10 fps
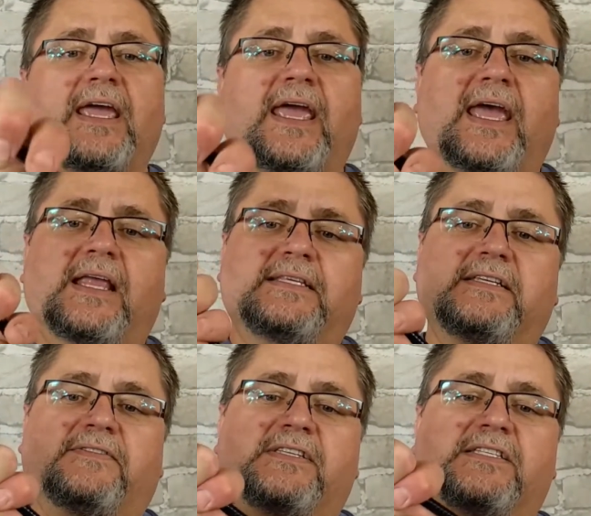and
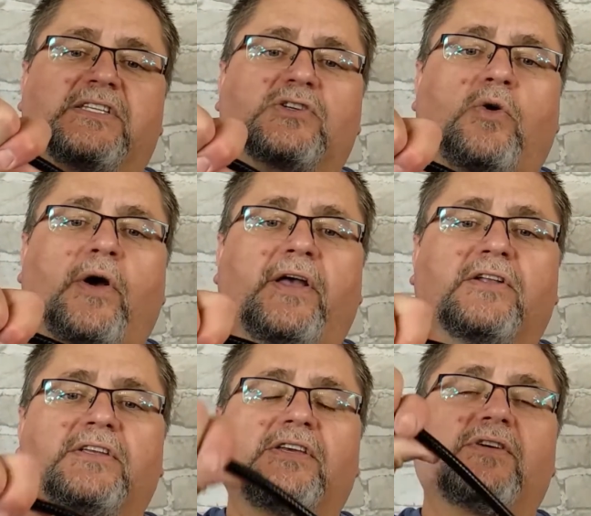since it's
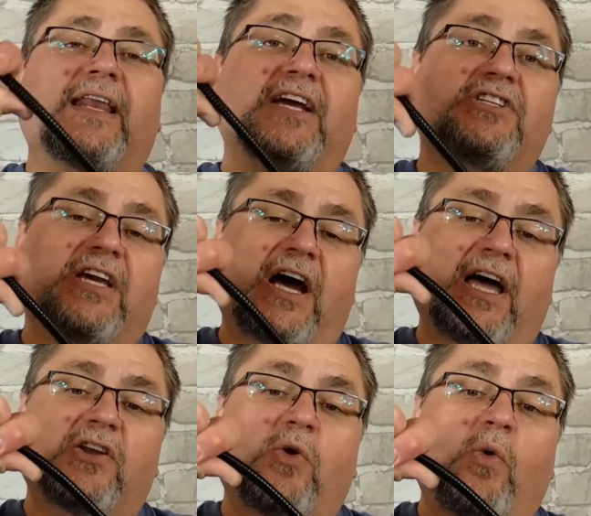coiled, you can actually
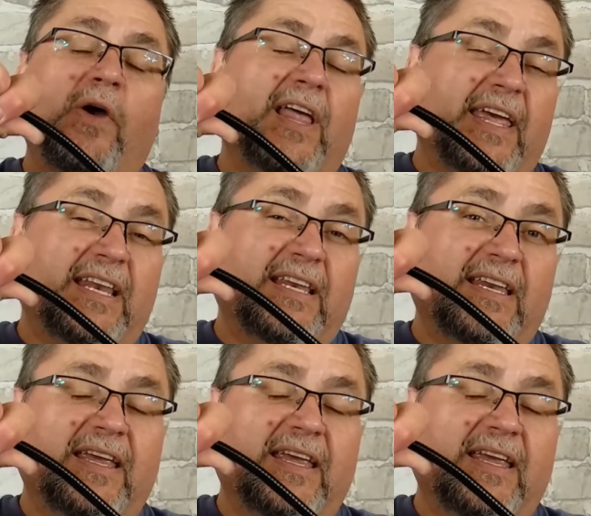uncoil it